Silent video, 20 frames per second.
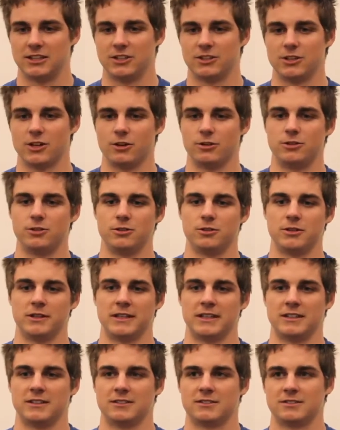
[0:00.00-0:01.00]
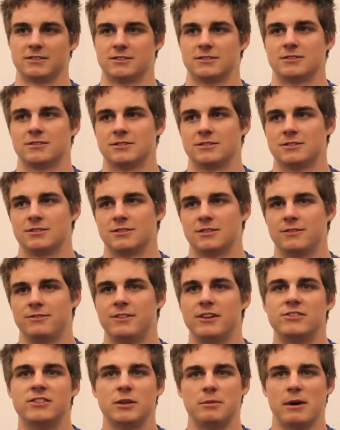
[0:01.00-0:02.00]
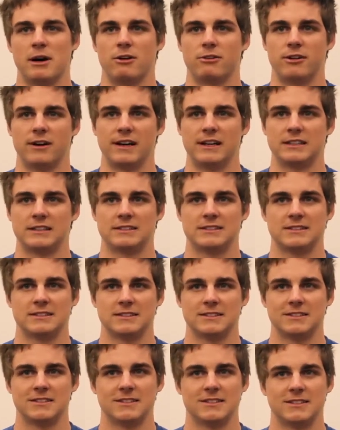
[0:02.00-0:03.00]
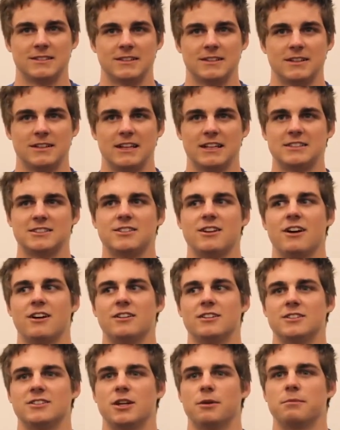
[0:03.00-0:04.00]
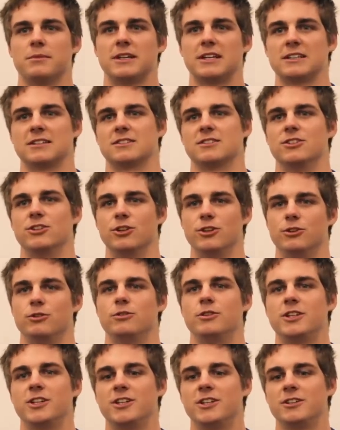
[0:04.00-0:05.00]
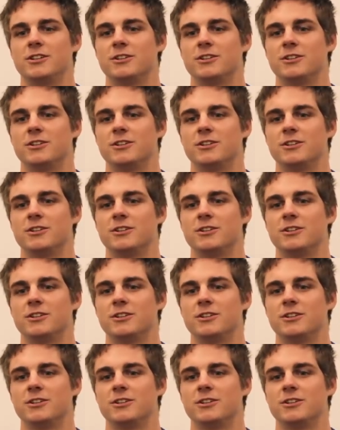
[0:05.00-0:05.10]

and you go do a 50-mile race, that's not something new to